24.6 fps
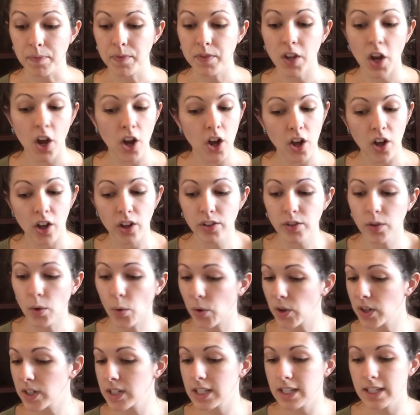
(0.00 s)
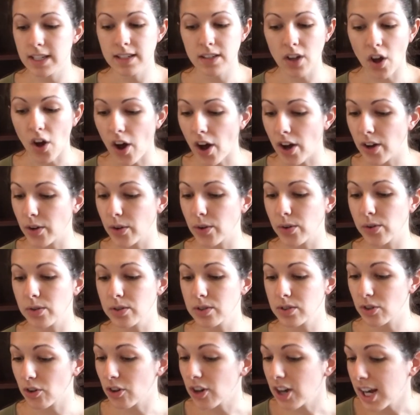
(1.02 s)
dolls, horses,
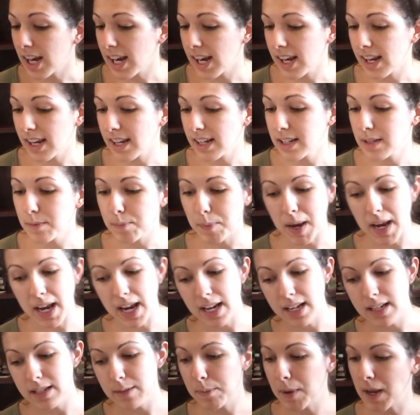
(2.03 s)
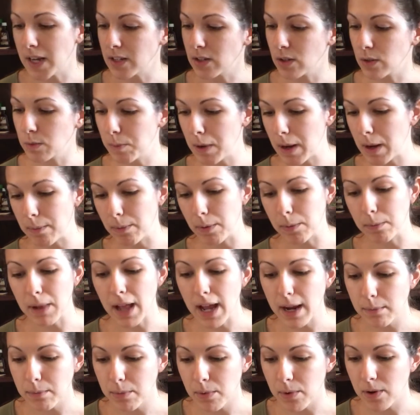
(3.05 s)
autos, crayons, paints, pencils, paper,
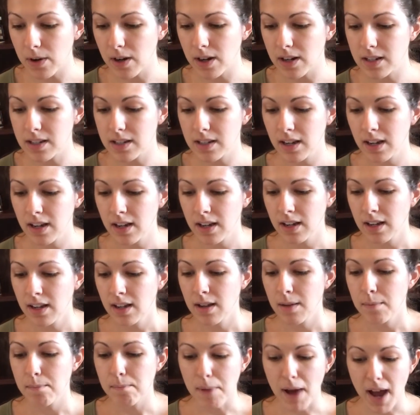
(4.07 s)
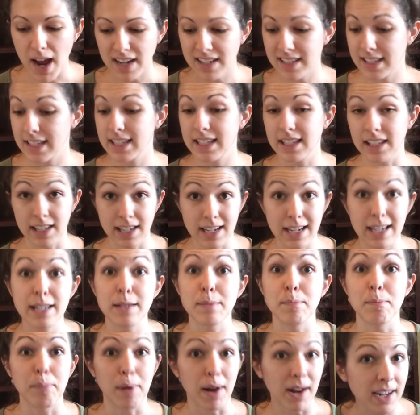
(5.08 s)
blackboards, boxes, lids,
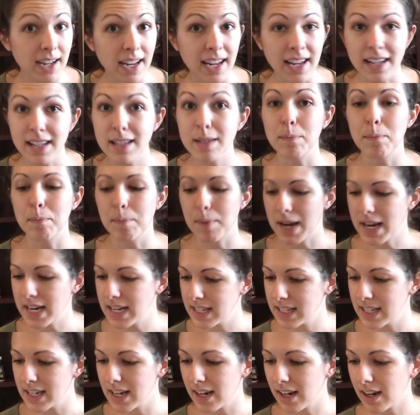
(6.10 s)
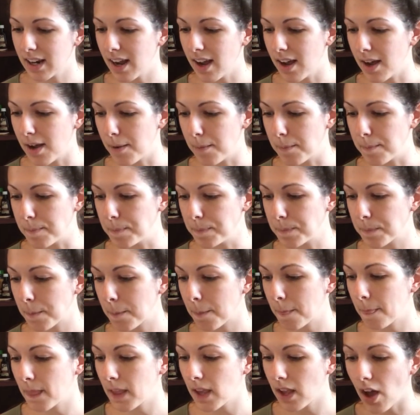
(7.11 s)
buckets, basic,
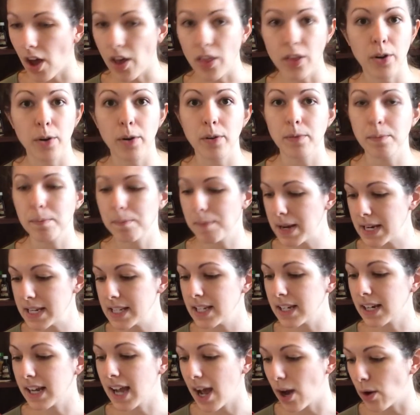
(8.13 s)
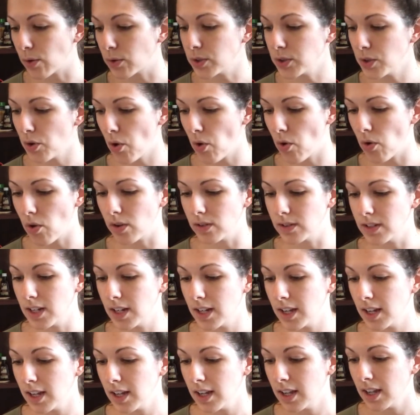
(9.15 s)
other basic household
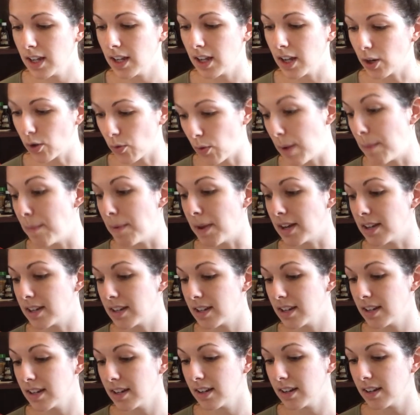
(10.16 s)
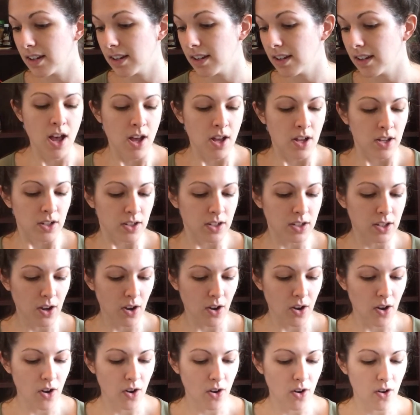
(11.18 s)
equipment.
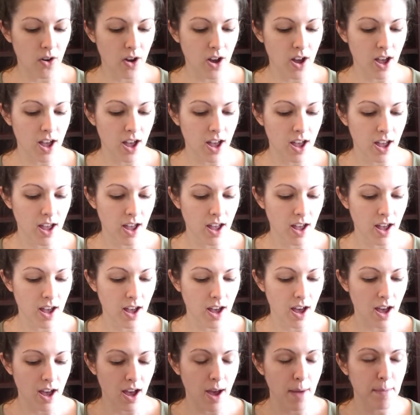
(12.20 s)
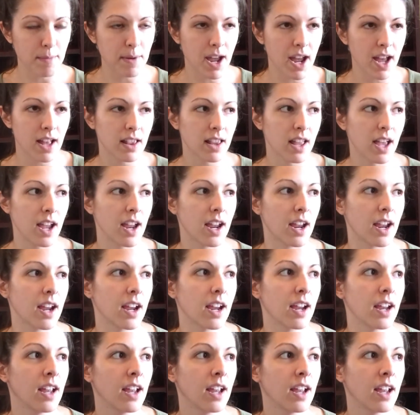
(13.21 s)
So I'm not like